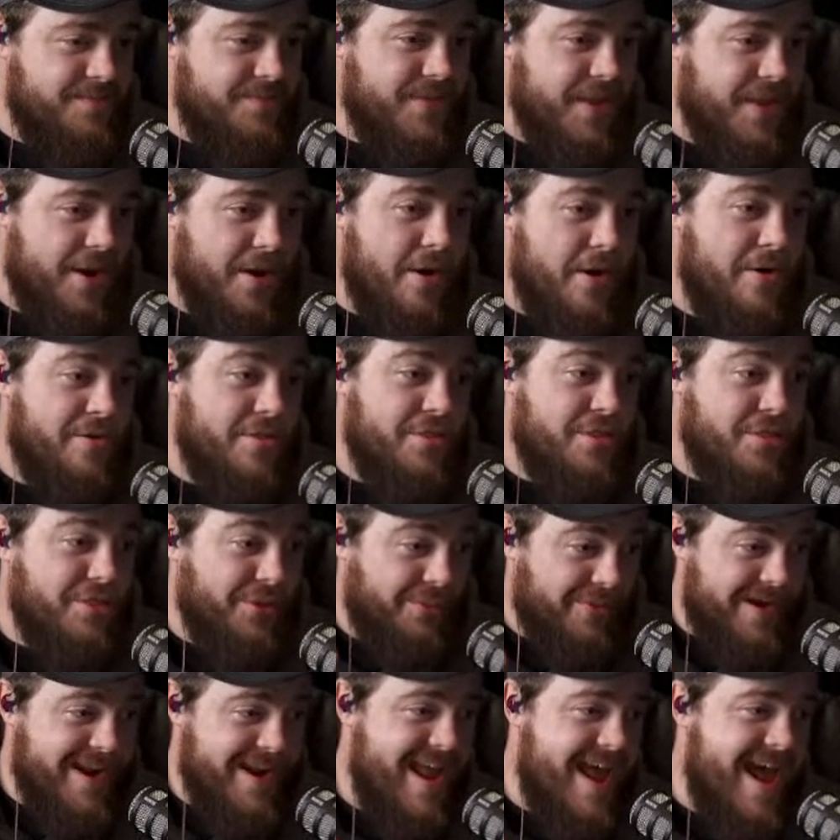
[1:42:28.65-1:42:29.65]
There are
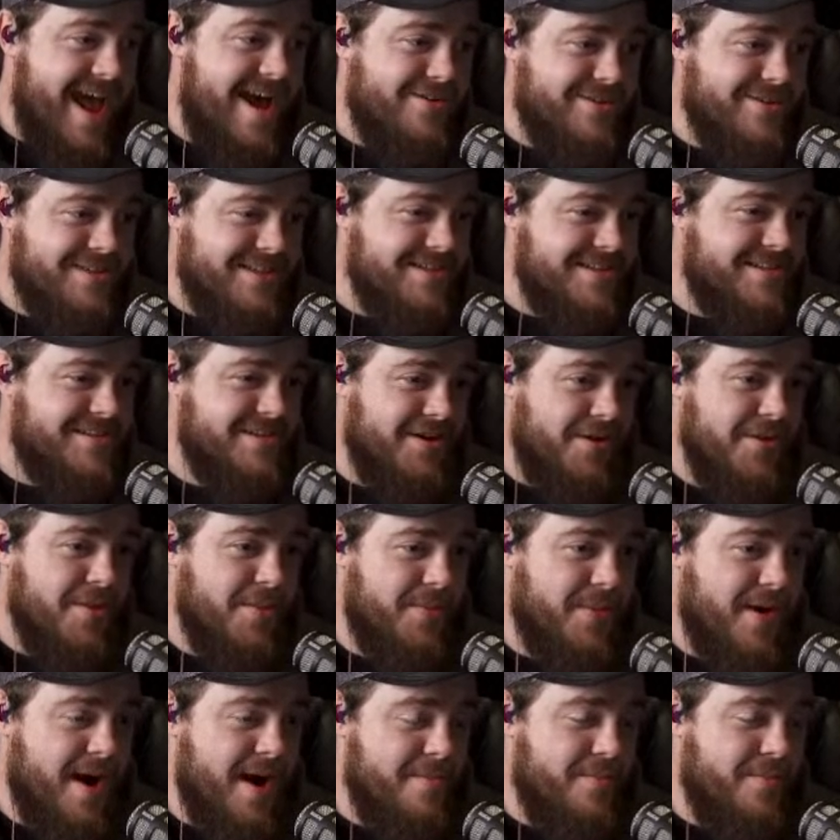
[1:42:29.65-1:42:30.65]
3 houses on the
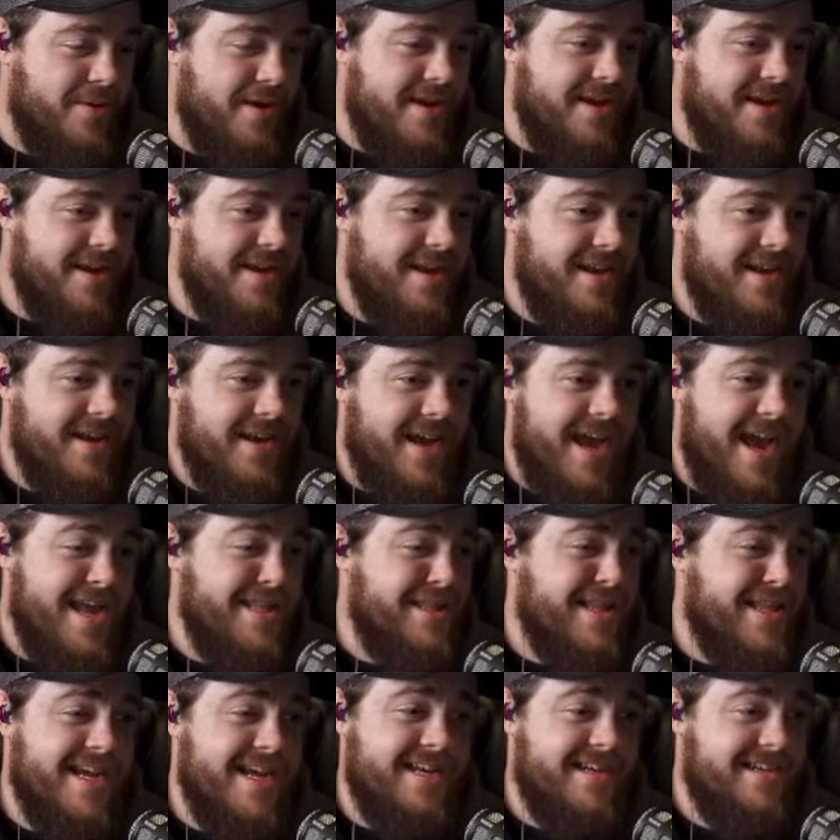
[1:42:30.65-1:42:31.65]
property and
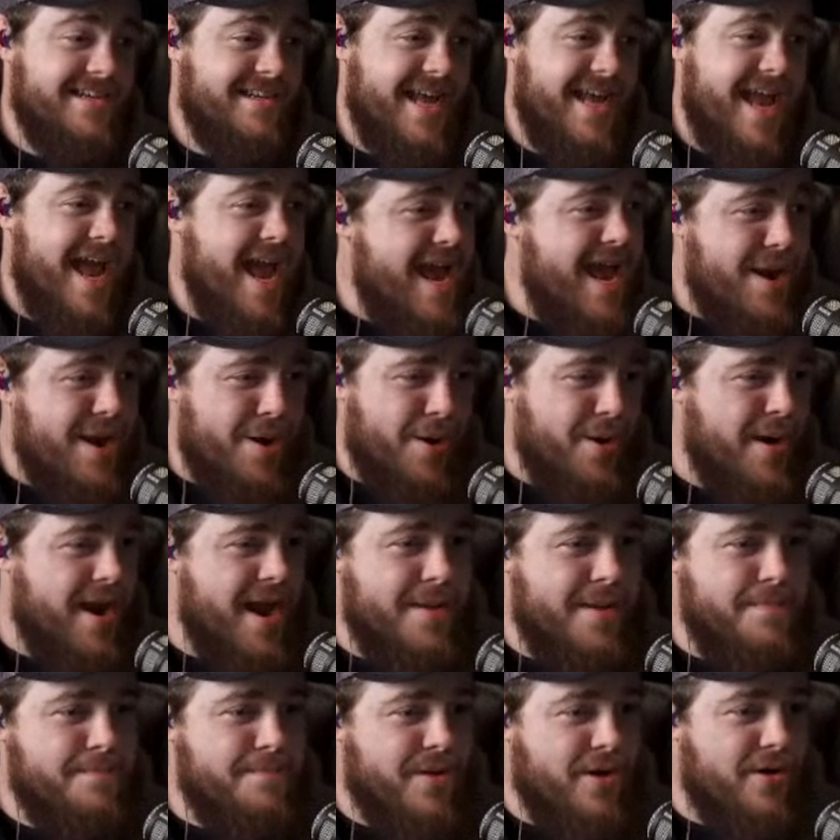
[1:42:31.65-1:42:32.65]
like 8 or
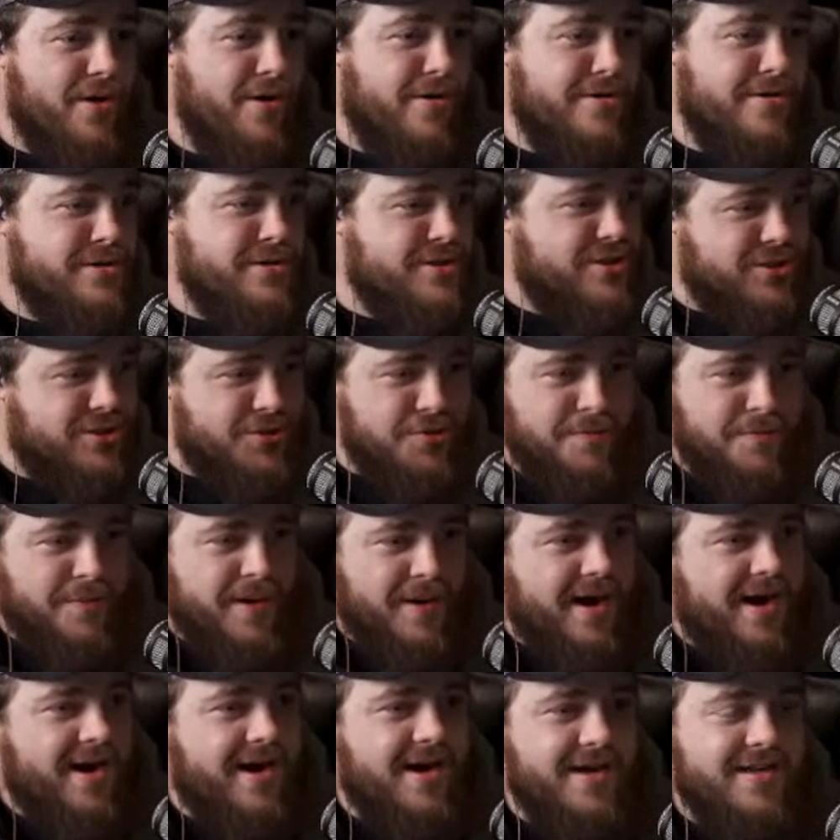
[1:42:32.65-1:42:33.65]
9 barns, 2
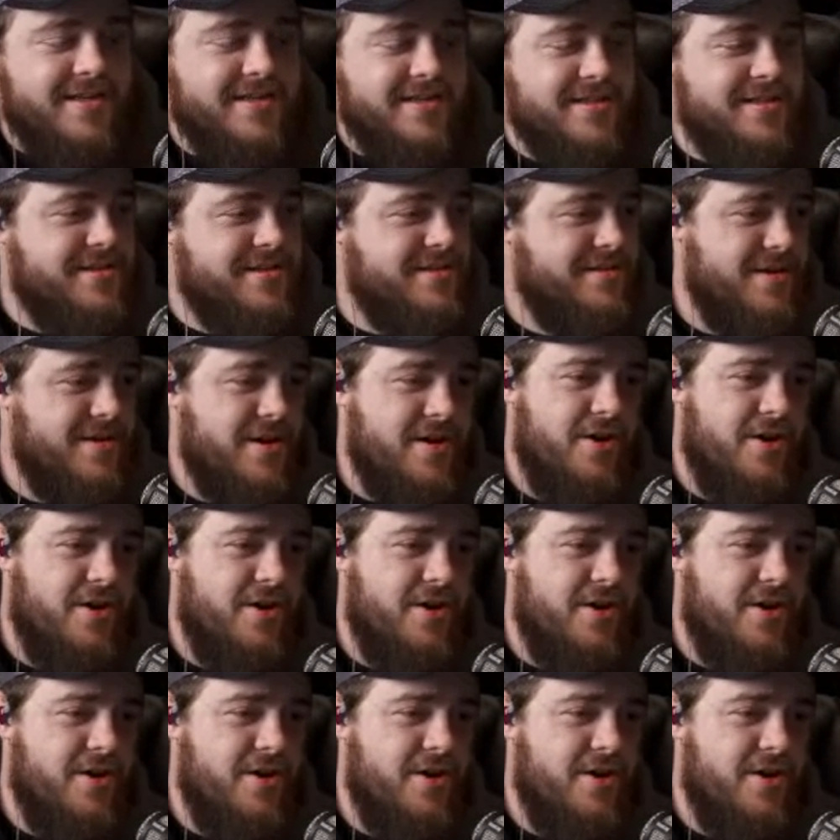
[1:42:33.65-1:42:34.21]
ponds.